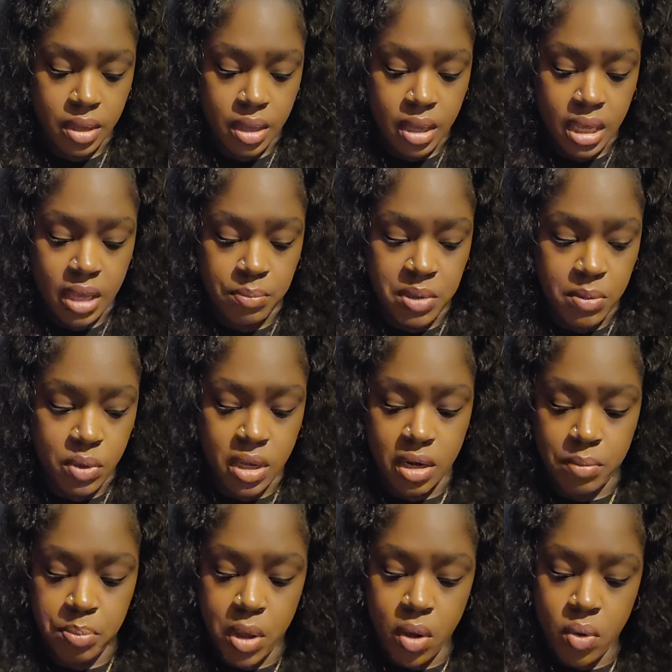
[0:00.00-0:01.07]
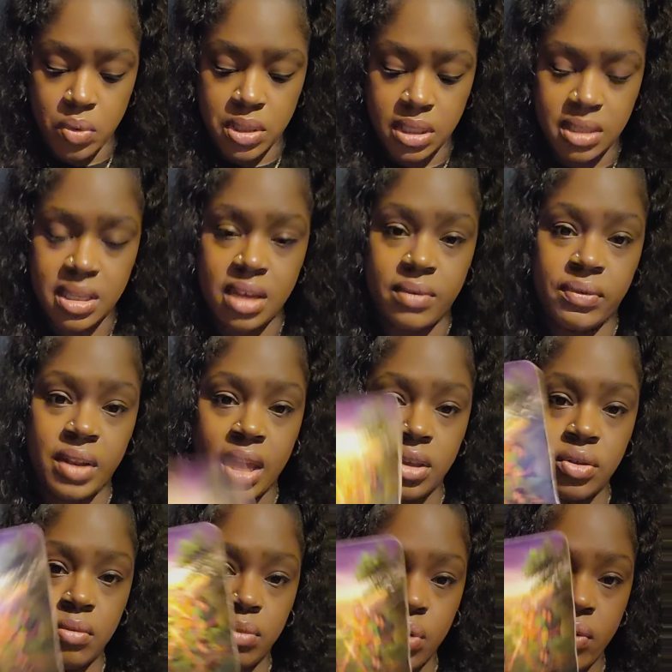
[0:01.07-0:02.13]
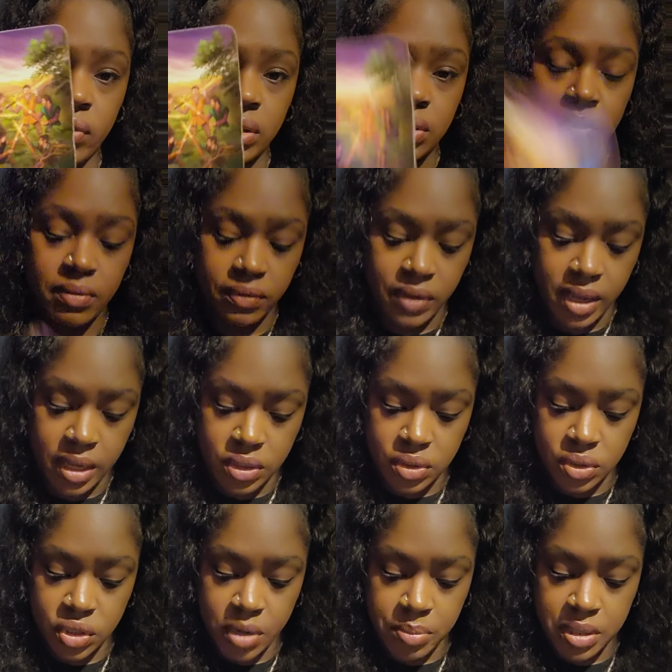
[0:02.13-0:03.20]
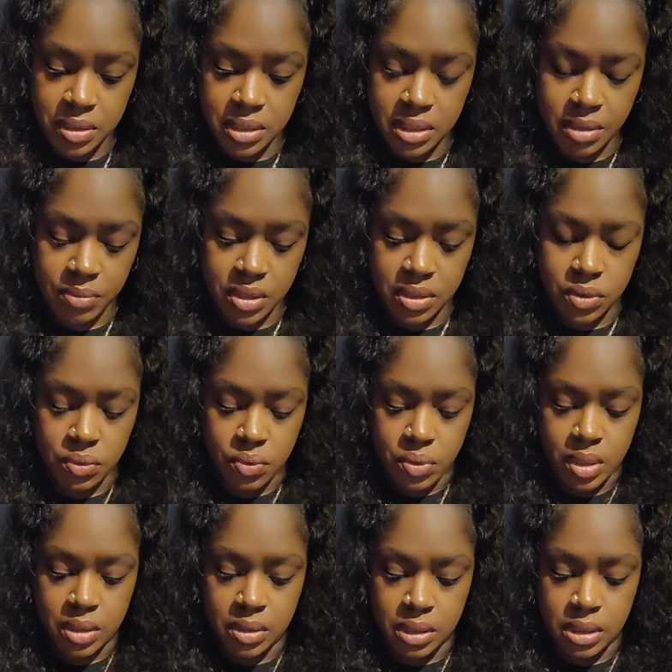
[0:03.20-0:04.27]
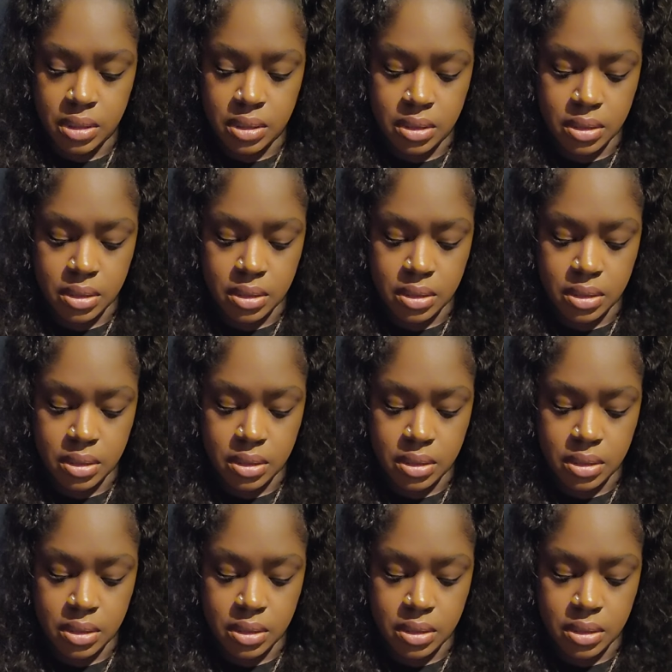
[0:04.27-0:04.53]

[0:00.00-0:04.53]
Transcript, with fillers: And people can oppose it because they can feel like you're moving too fast. You're jumping into something too quickly.